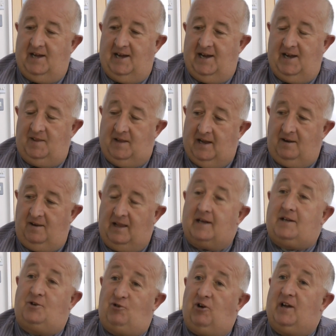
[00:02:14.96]
And then
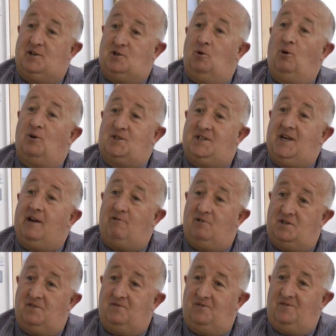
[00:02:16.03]
that triggers a whole
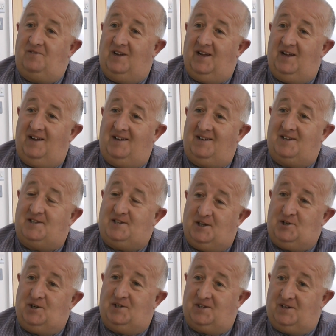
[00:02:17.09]
series of
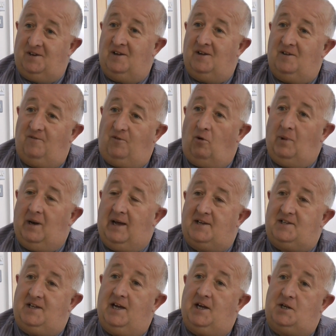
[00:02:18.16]
decisions and
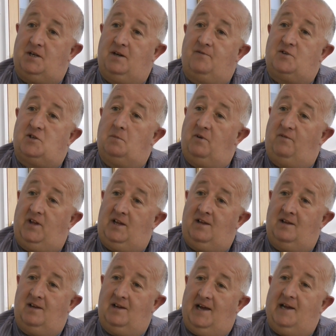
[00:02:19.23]
formalisation of some of
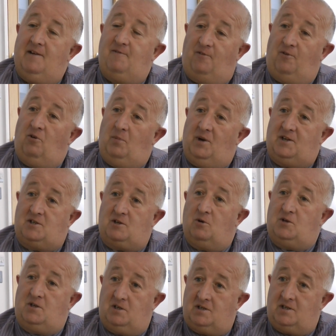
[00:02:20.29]
the informal
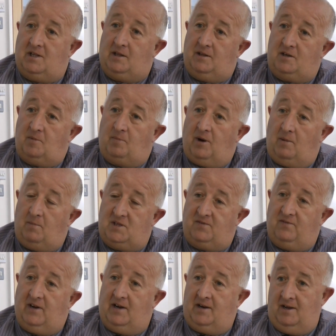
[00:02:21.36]
discussions that the
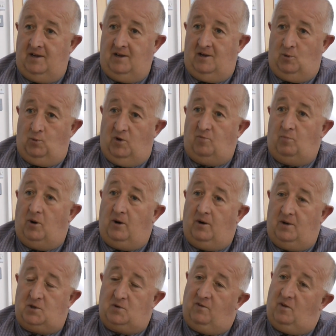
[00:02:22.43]
departments have had with
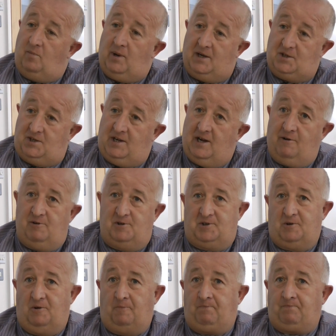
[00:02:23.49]
partners over the past year or
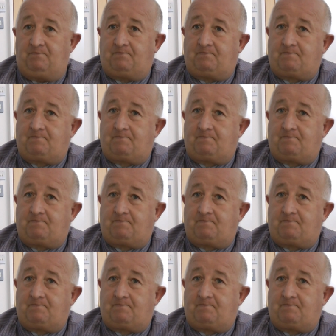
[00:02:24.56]
so.